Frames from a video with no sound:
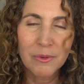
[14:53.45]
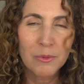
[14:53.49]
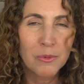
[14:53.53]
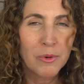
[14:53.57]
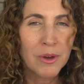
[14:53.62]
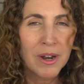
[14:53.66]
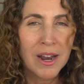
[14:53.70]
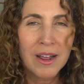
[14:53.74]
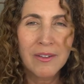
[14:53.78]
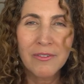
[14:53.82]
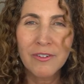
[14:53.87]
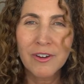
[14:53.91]

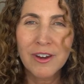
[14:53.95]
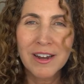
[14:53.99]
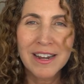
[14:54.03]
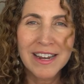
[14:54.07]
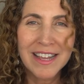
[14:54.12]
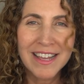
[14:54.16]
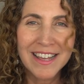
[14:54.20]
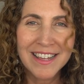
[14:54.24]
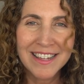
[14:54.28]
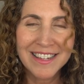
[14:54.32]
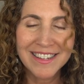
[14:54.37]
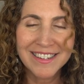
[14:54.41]
Whatever it
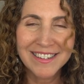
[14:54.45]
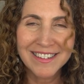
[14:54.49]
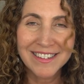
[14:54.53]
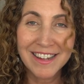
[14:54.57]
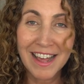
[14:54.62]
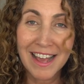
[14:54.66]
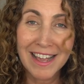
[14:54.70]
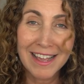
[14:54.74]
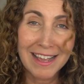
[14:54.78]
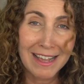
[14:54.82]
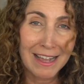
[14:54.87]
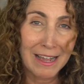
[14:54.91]
is,
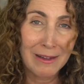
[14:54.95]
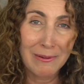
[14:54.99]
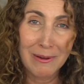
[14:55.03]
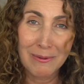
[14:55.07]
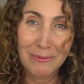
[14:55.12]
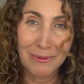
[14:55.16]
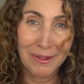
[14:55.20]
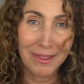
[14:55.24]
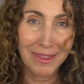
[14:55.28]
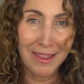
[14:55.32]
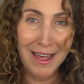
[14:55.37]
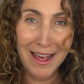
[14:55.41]
I can come
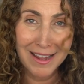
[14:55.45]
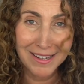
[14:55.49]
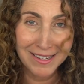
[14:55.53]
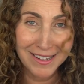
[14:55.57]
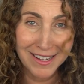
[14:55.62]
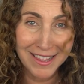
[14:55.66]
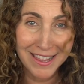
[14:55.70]
up with lots